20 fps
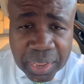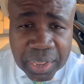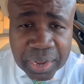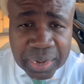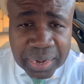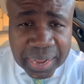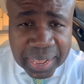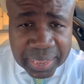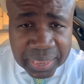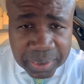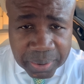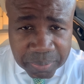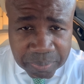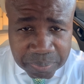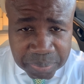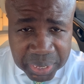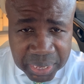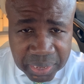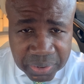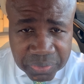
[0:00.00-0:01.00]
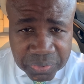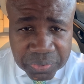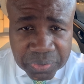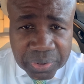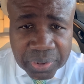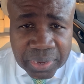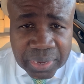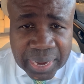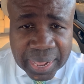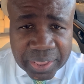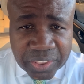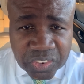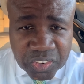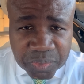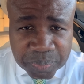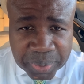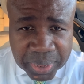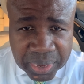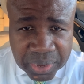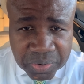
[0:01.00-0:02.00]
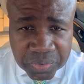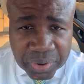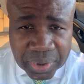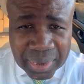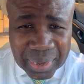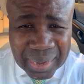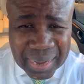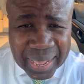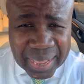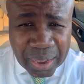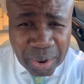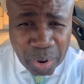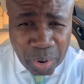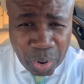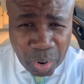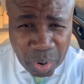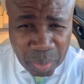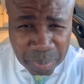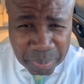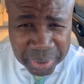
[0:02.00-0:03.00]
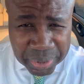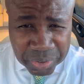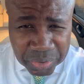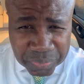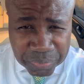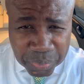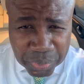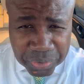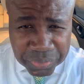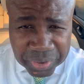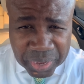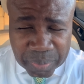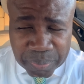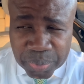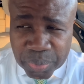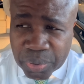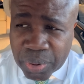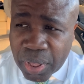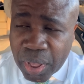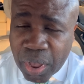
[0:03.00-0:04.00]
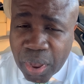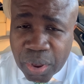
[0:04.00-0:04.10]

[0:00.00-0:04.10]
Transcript: like beets, like spinach, like almonds, for example.